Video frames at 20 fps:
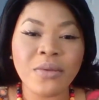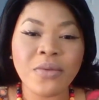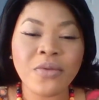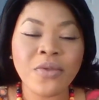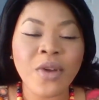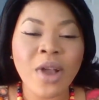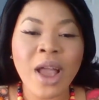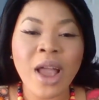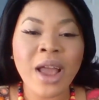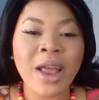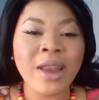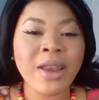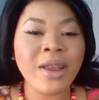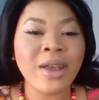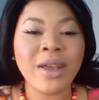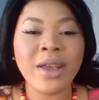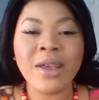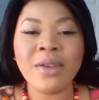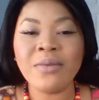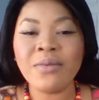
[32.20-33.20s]
a friend.
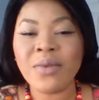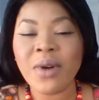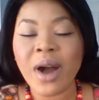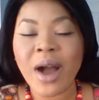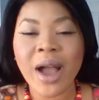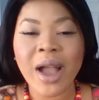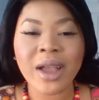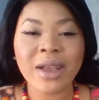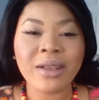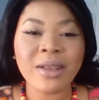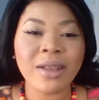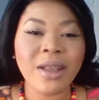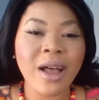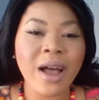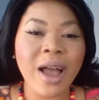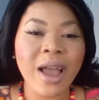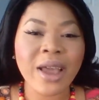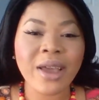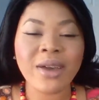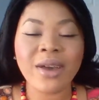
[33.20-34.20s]
Invite,
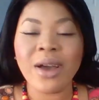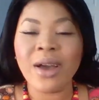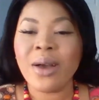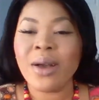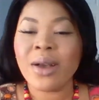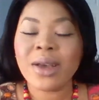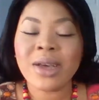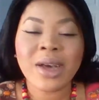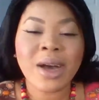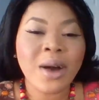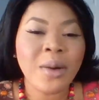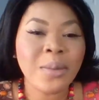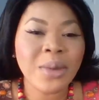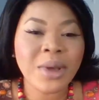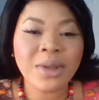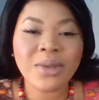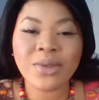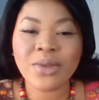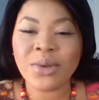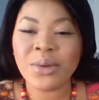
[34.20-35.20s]
like,
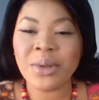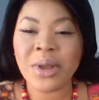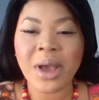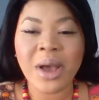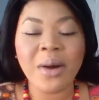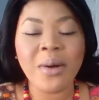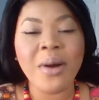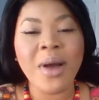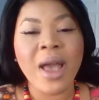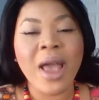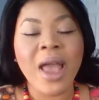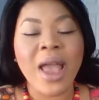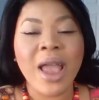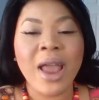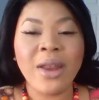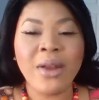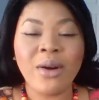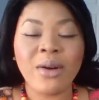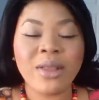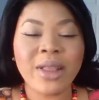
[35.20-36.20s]
comment, you know,
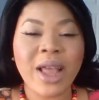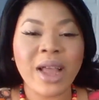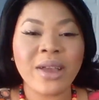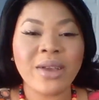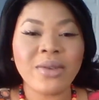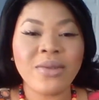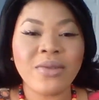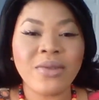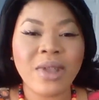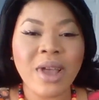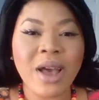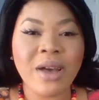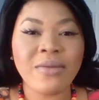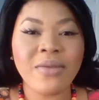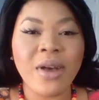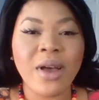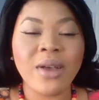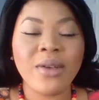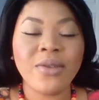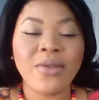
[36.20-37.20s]
and all that good stuff.